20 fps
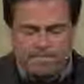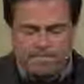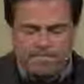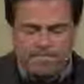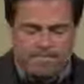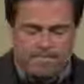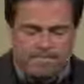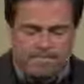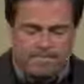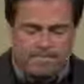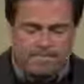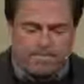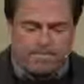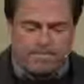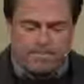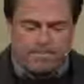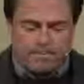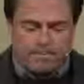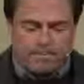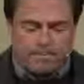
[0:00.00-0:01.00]

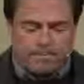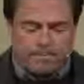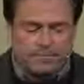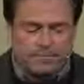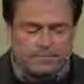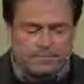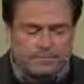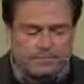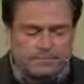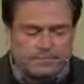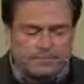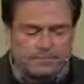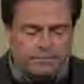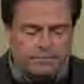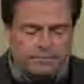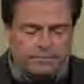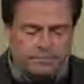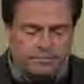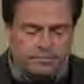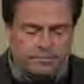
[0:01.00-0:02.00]
Nobody speaks.